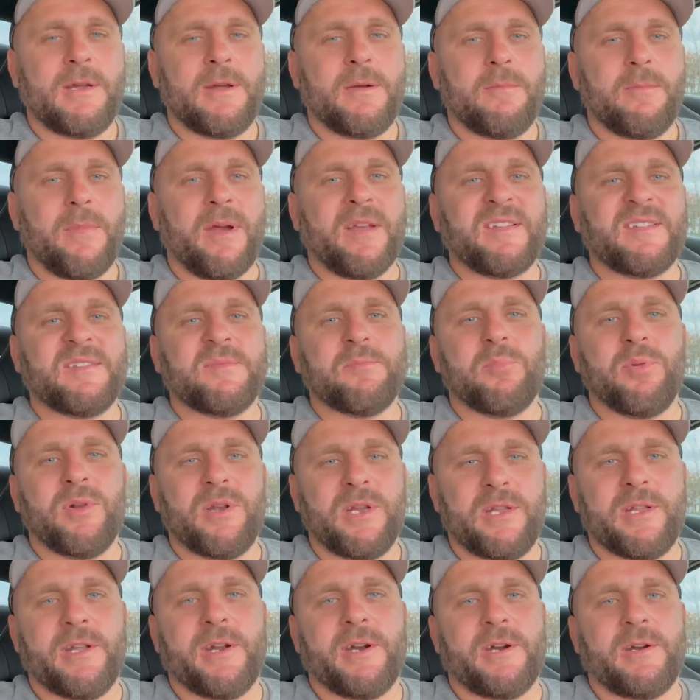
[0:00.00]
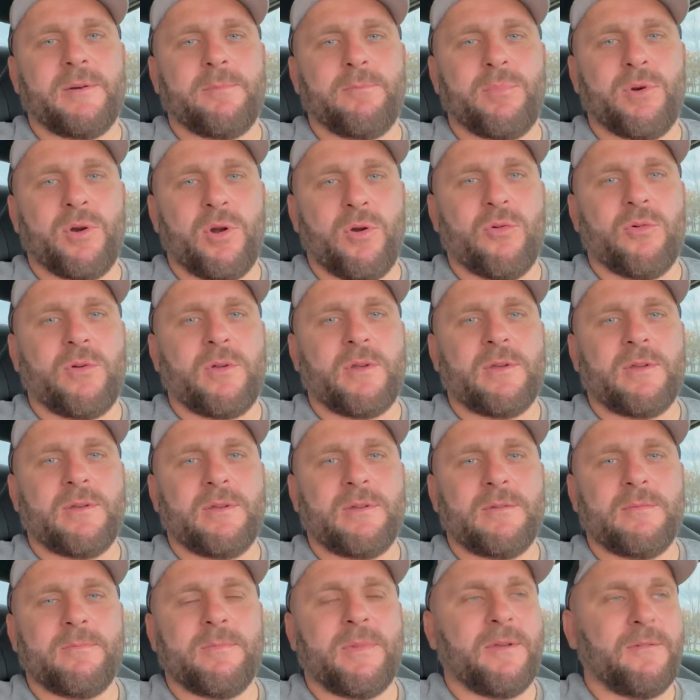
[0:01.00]
My splitter broke.
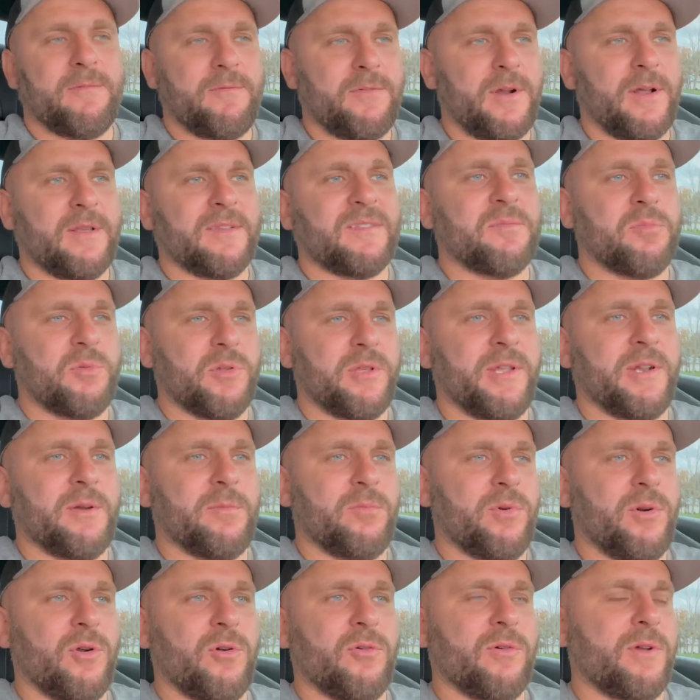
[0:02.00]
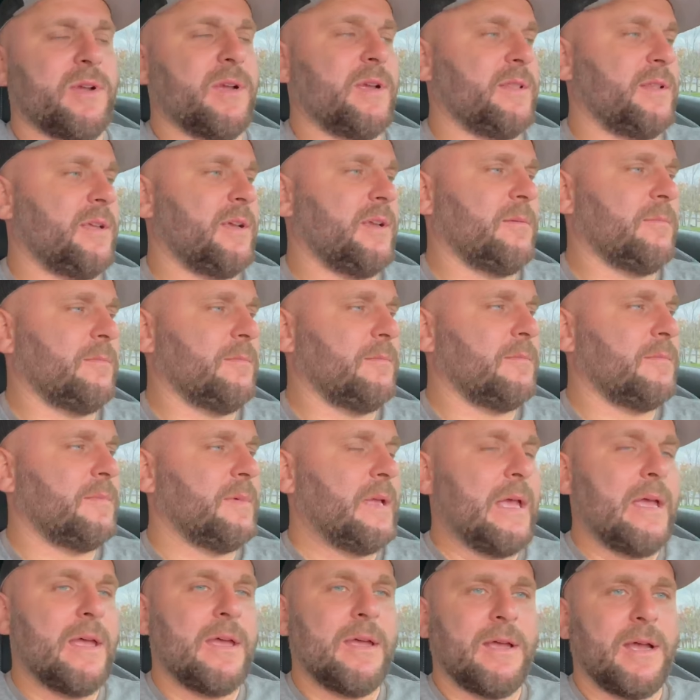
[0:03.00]
My front splitter broke, and
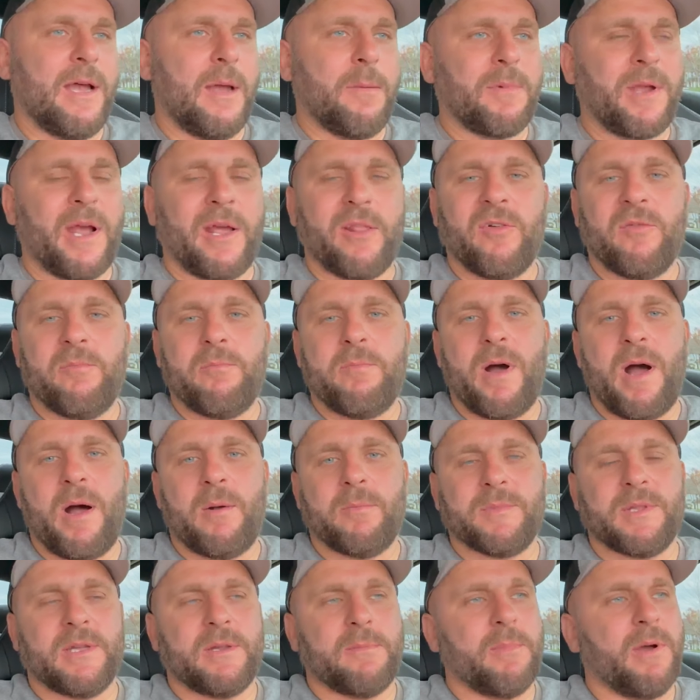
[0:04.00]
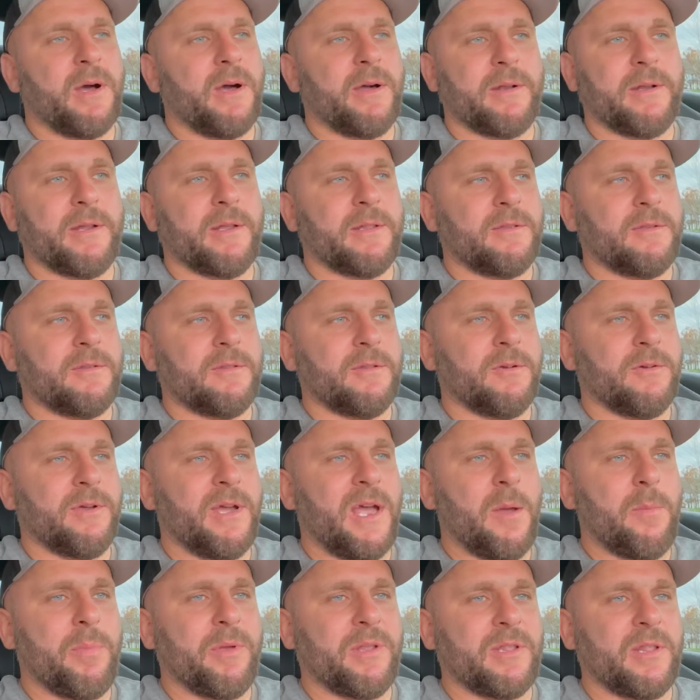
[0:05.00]
I'm kind of bummed about it. It
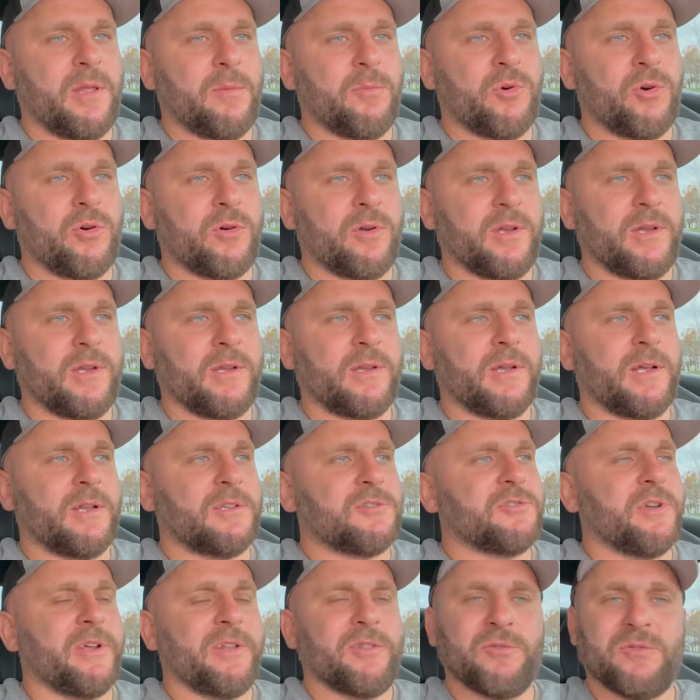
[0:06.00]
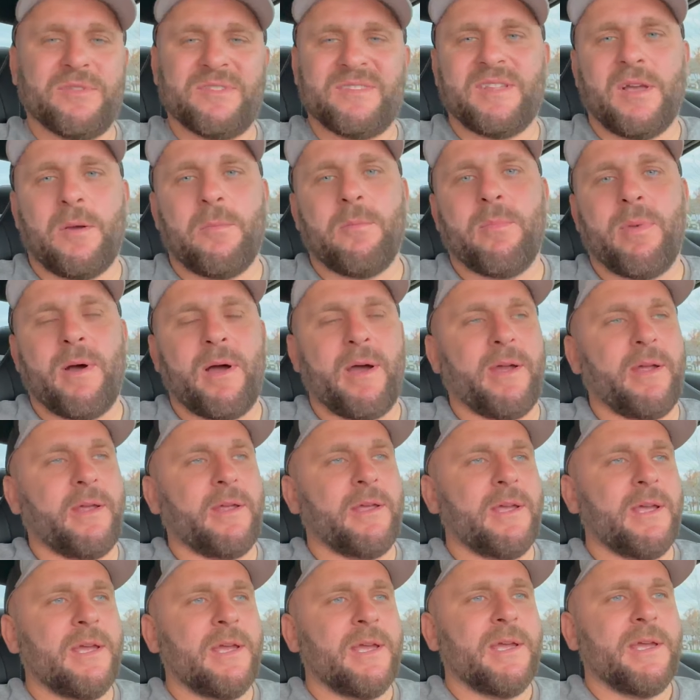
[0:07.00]
happened in the morning. I tried to stop by
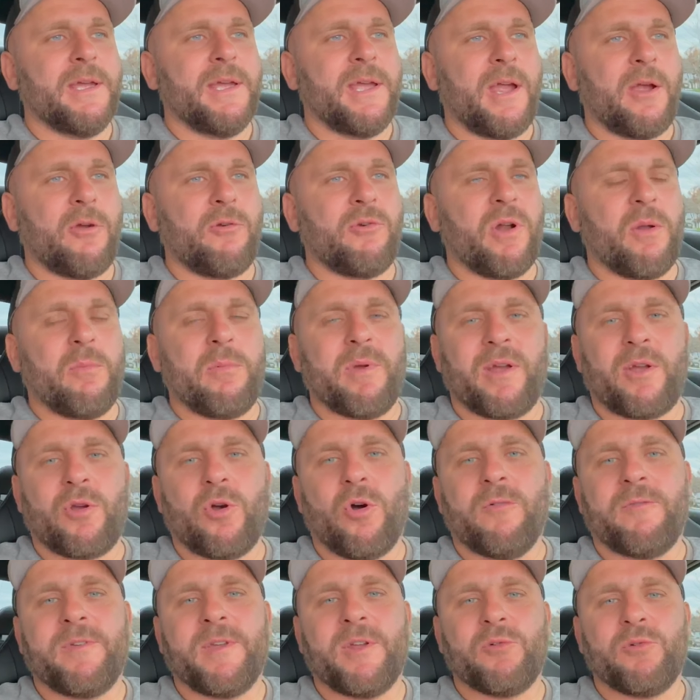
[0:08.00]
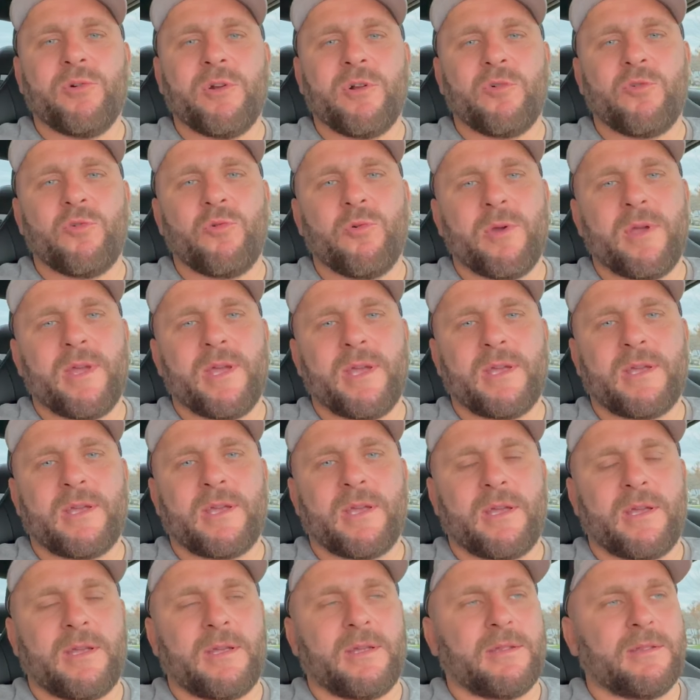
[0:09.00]
and grab a coffee real quick,
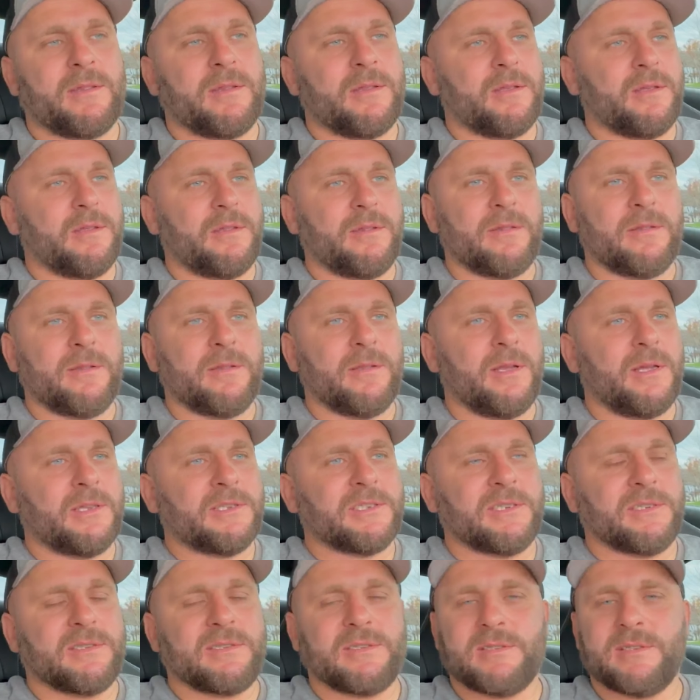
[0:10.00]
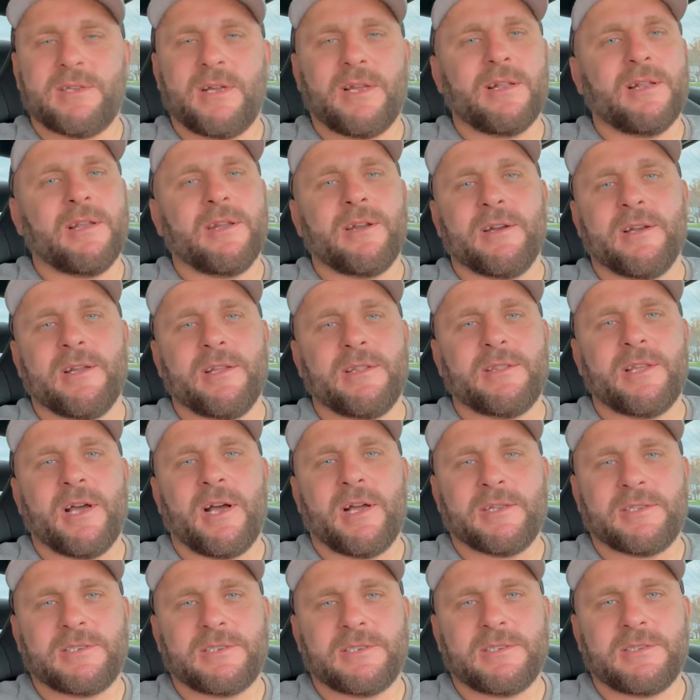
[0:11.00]
and I literally
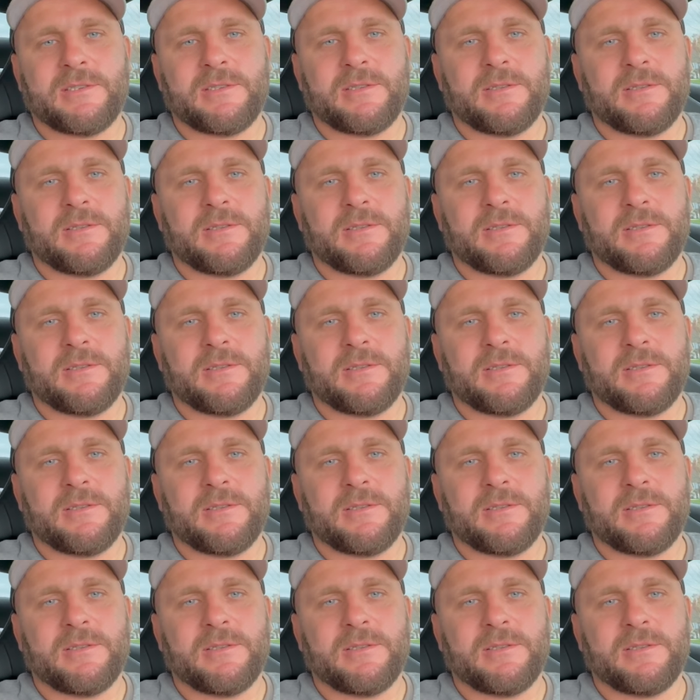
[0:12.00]
touched